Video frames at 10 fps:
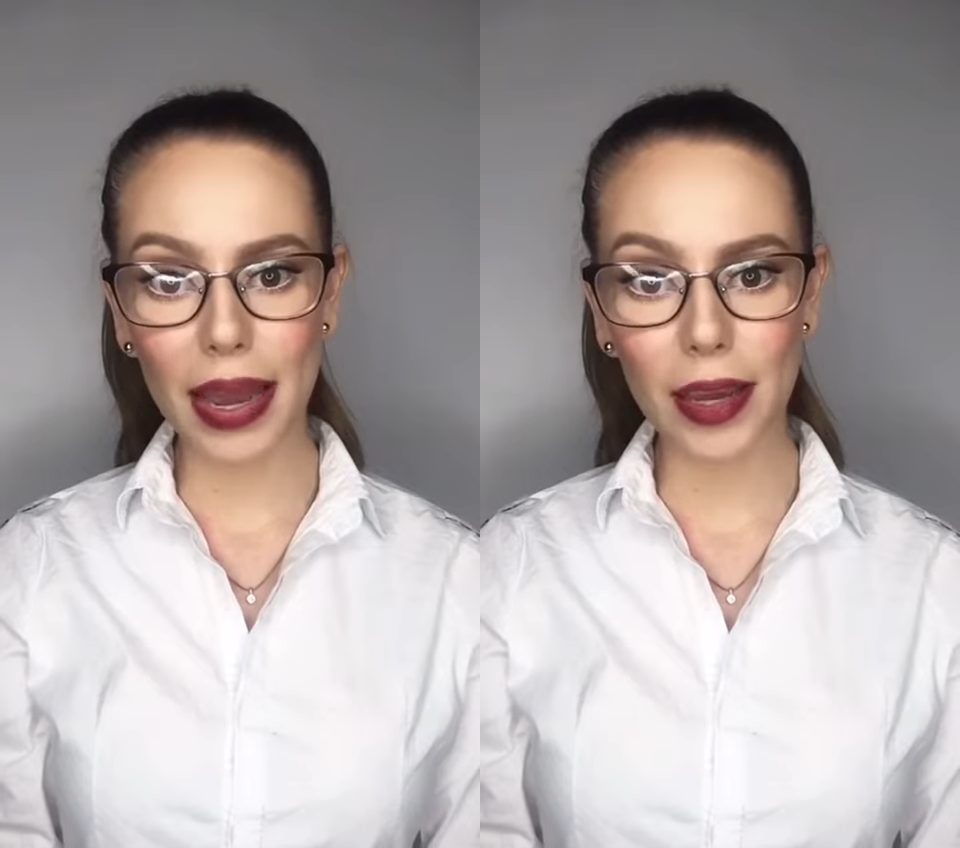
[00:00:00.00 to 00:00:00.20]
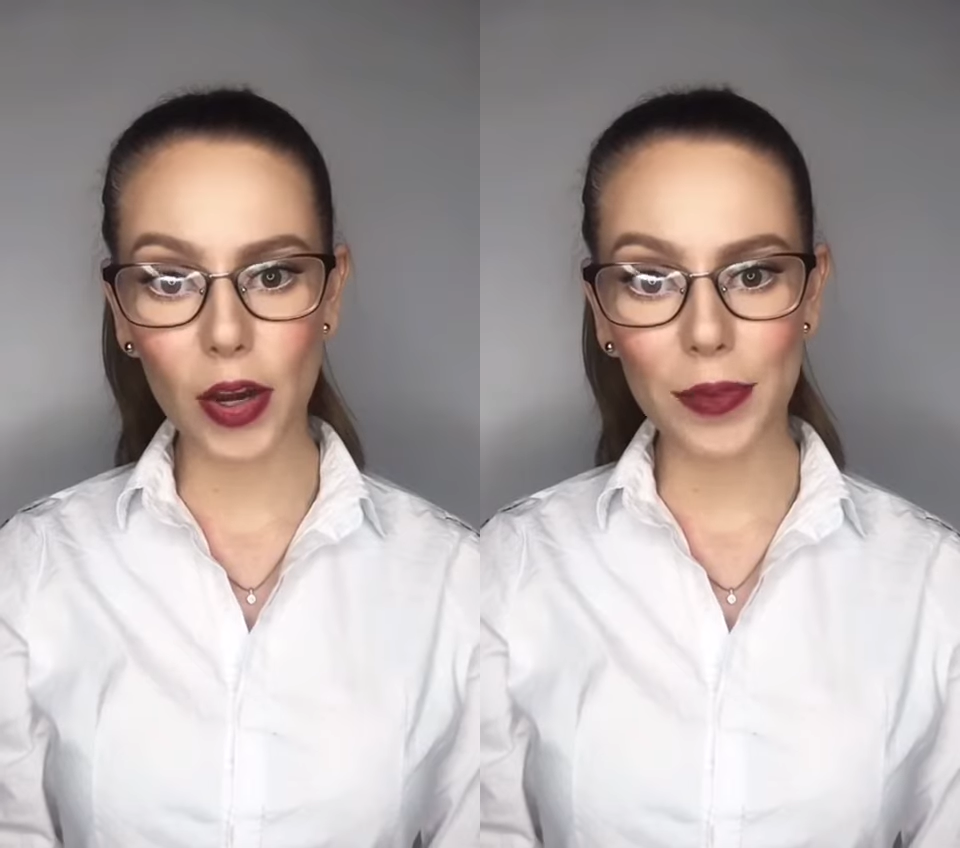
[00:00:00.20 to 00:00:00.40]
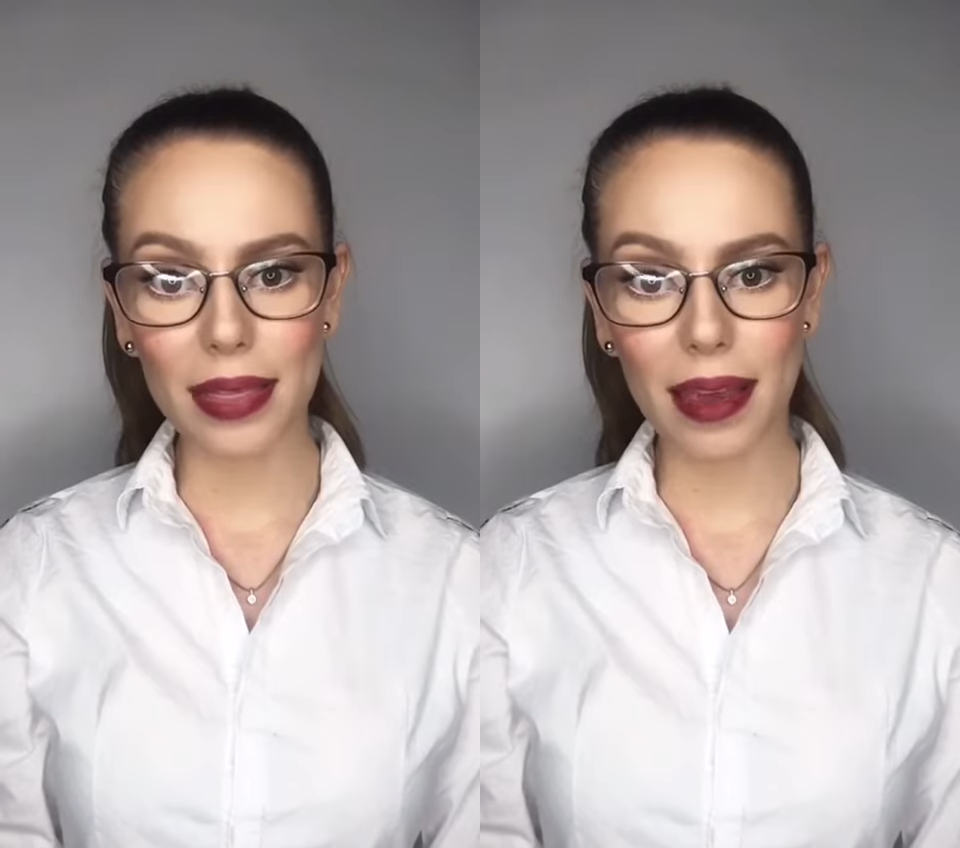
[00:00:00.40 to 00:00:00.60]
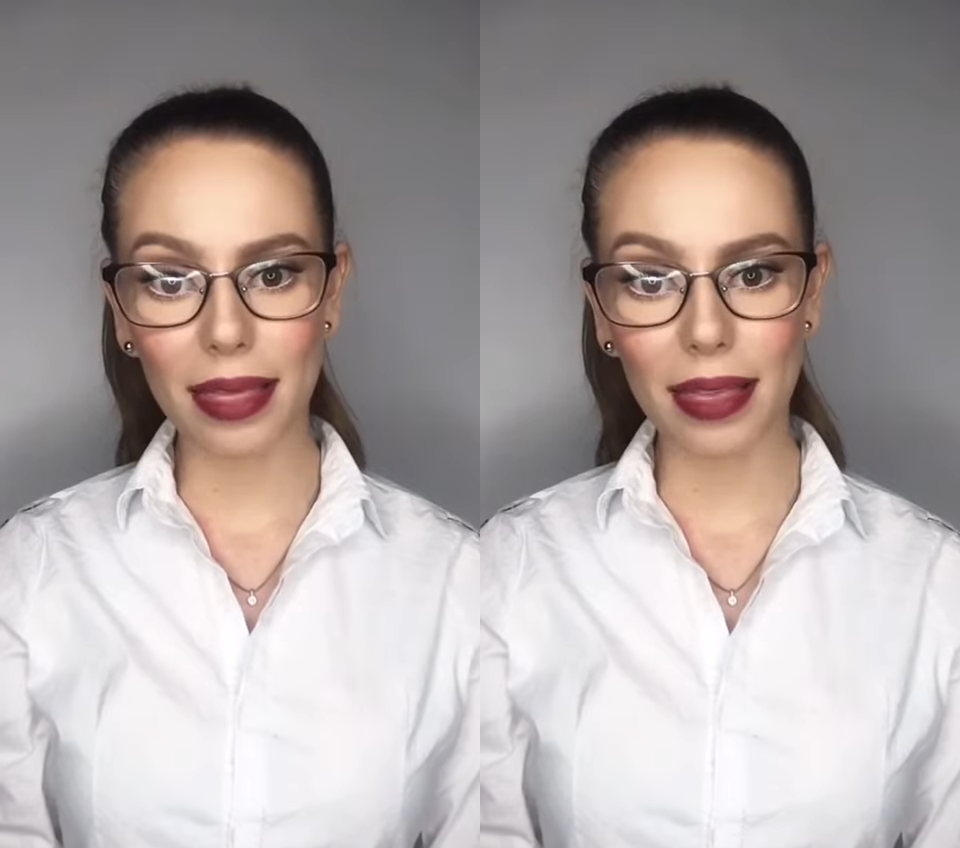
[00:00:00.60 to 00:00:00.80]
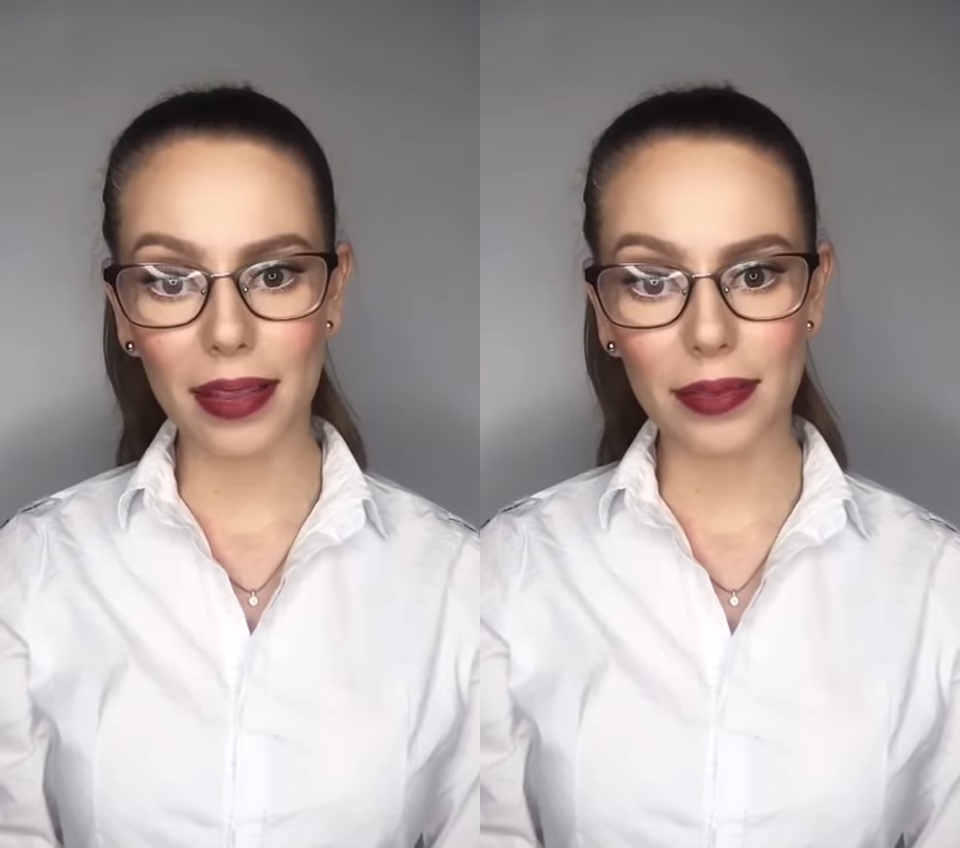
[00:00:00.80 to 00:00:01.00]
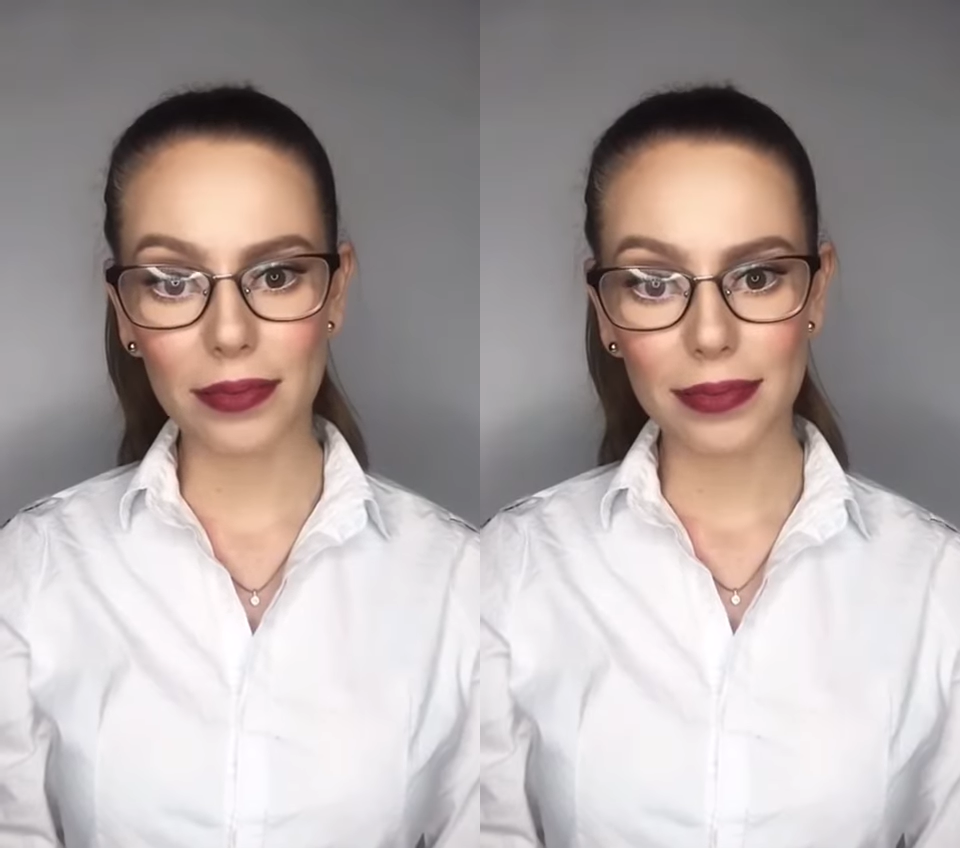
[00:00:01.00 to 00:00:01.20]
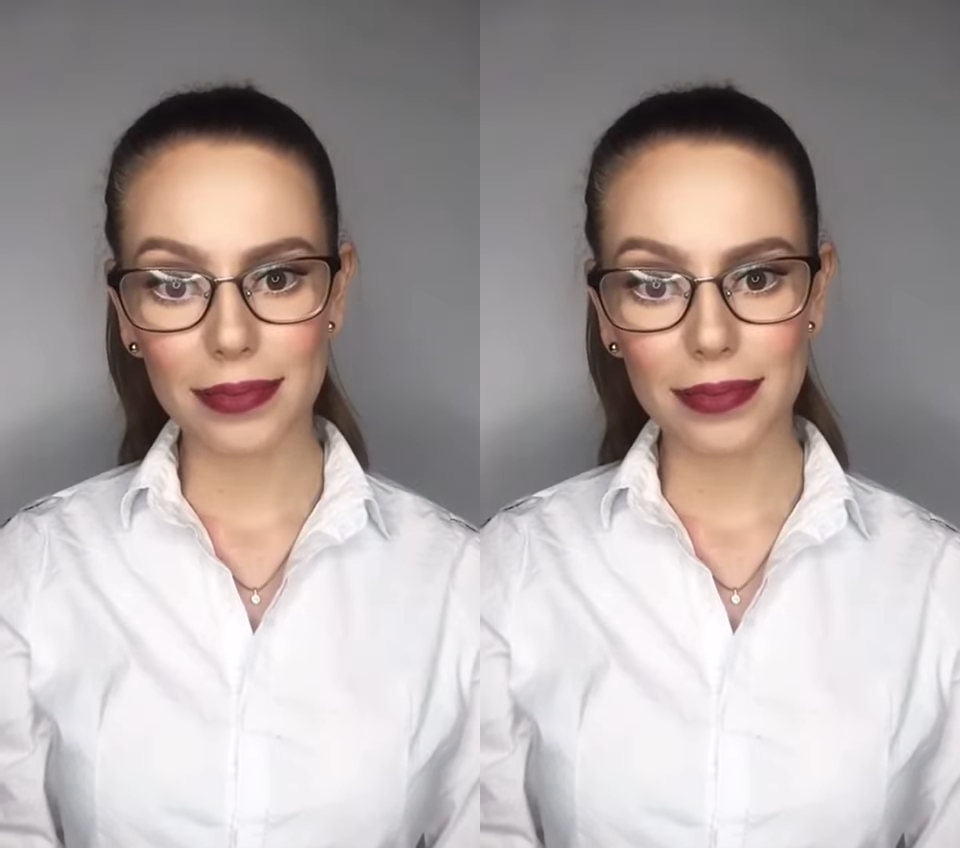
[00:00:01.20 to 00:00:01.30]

by COVID 19.